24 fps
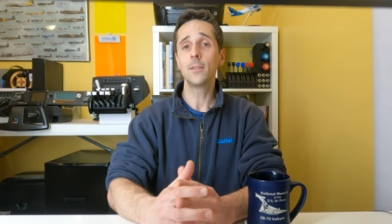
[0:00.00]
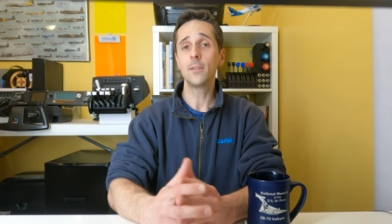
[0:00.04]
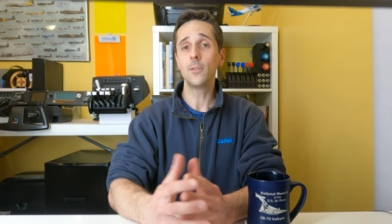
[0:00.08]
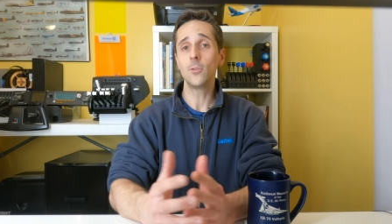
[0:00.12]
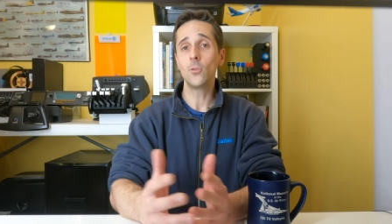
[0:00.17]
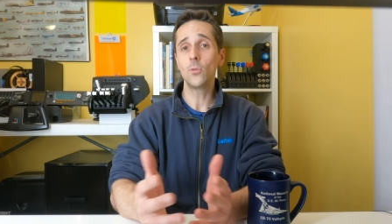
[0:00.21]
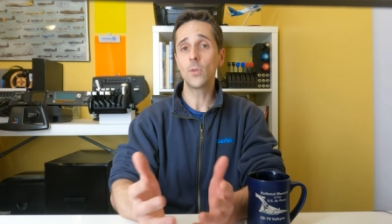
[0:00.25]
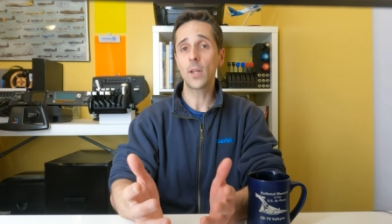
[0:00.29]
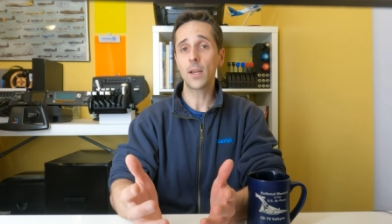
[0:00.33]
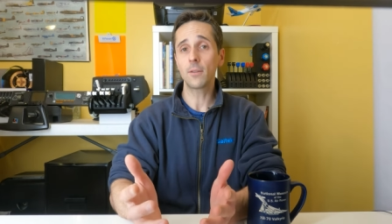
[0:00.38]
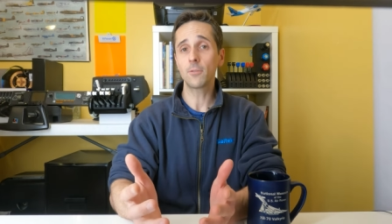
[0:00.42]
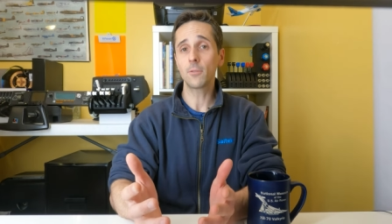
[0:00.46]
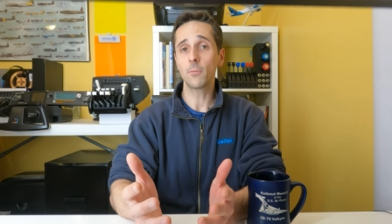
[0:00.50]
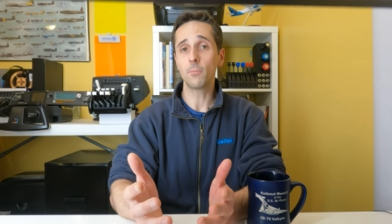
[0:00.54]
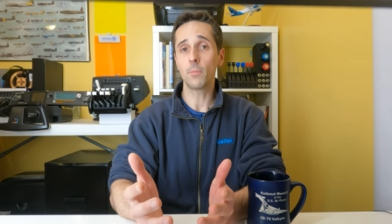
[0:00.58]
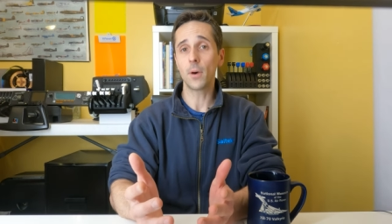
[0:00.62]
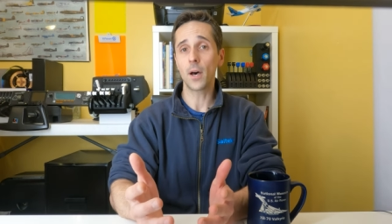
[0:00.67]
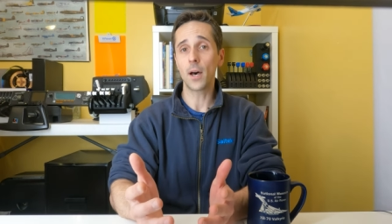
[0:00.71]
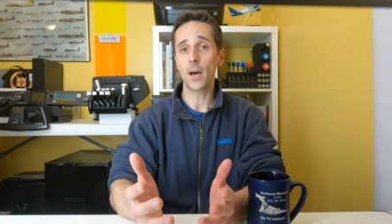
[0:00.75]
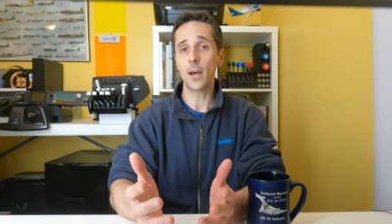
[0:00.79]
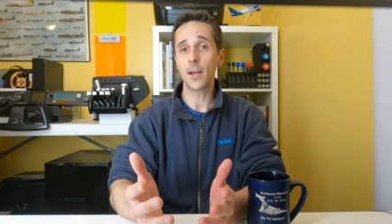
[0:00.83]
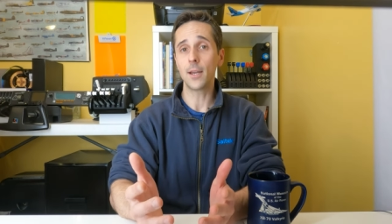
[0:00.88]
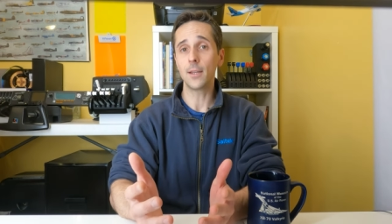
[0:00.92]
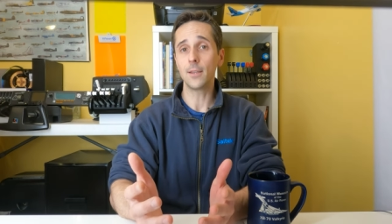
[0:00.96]
You'd have to
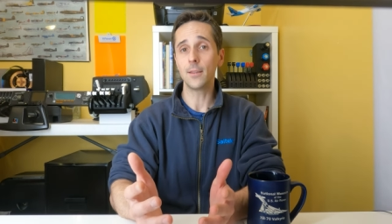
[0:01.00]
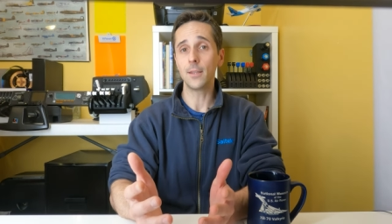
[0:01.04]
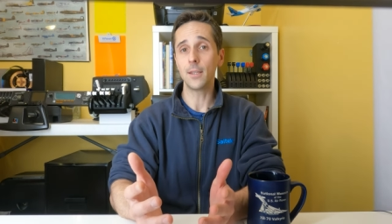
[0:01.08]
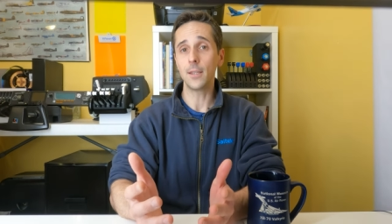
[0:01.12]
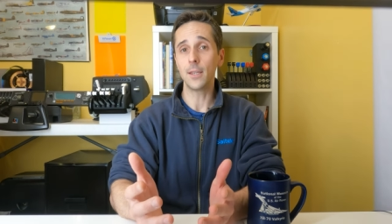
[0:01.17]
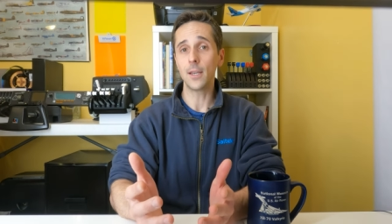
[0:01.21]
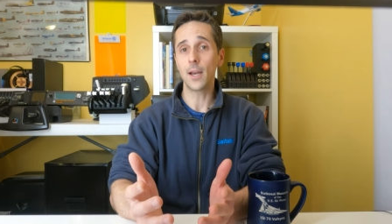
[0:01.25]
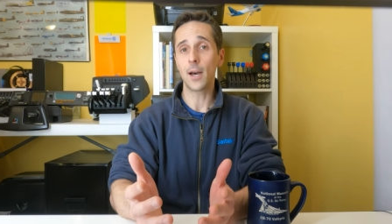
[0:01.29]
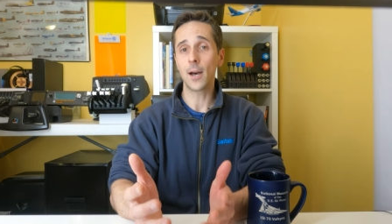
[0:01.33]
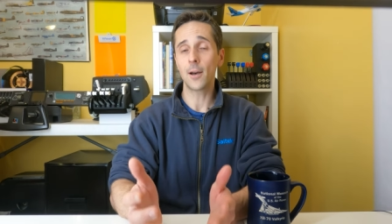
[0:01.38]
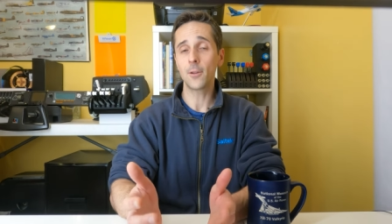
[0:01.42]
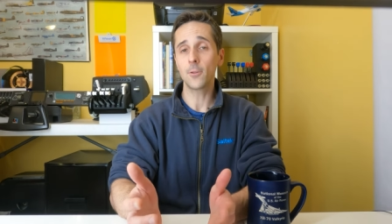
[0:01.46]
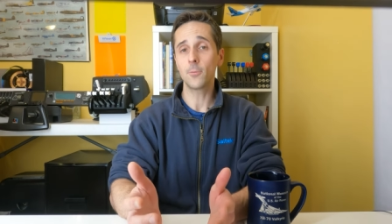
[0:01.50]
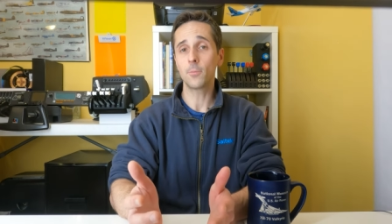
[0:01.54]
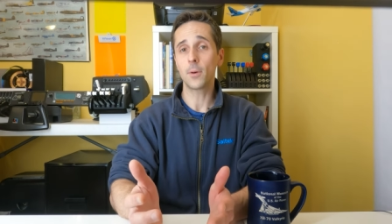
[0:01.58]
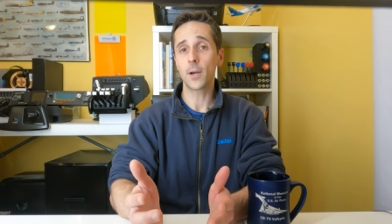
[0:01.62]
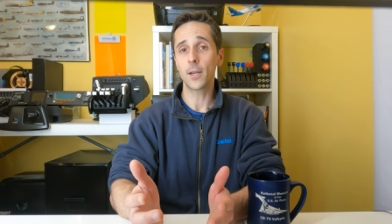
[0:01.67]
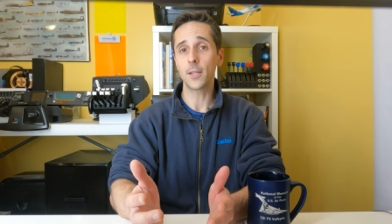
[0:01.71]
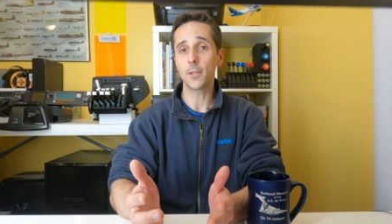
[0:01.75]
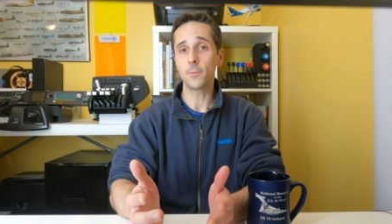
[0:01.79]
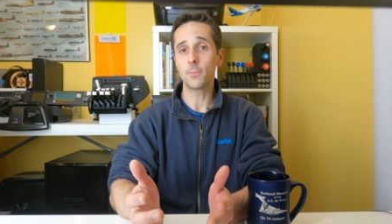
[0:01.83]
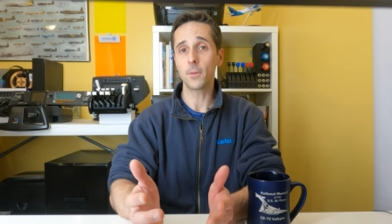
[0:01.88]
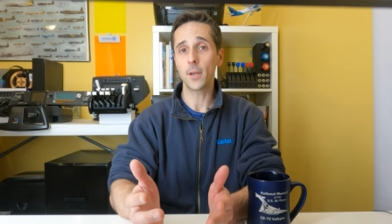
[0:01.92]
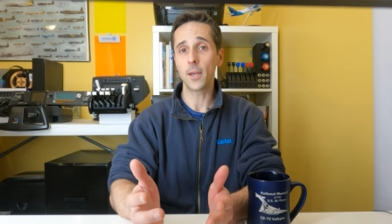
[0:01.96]
buy the
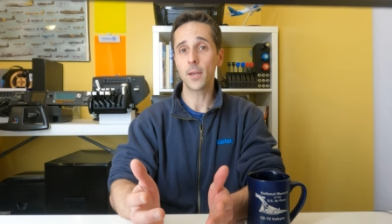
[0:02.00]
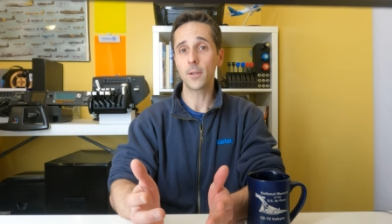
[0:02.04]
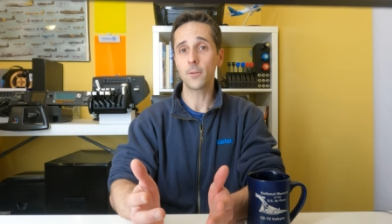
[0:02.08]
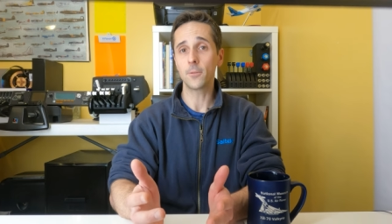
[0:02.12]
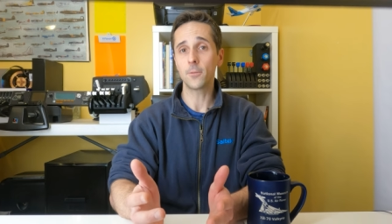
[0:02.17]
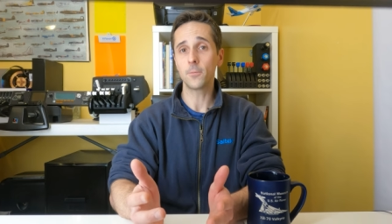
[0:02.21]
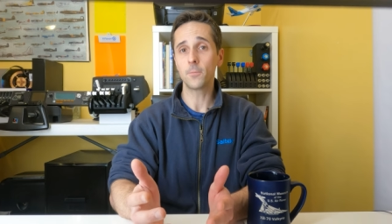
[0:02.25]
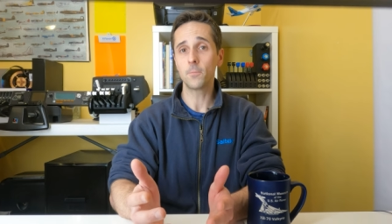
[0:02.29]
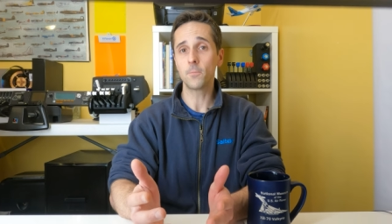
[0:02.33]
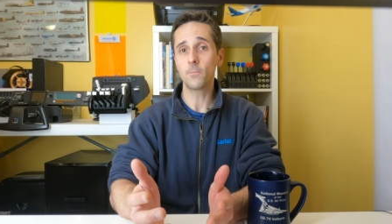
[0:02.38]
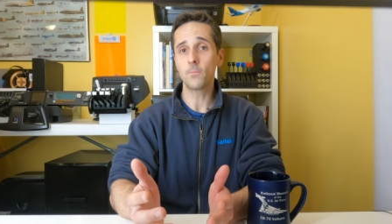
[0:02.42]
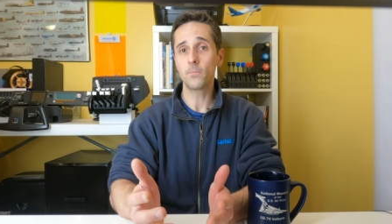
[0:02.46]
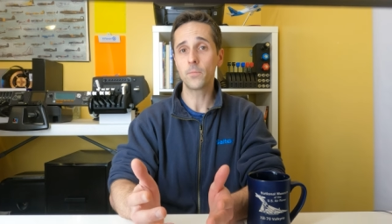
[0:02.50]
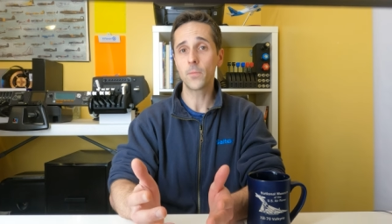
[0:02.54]
autopilot panel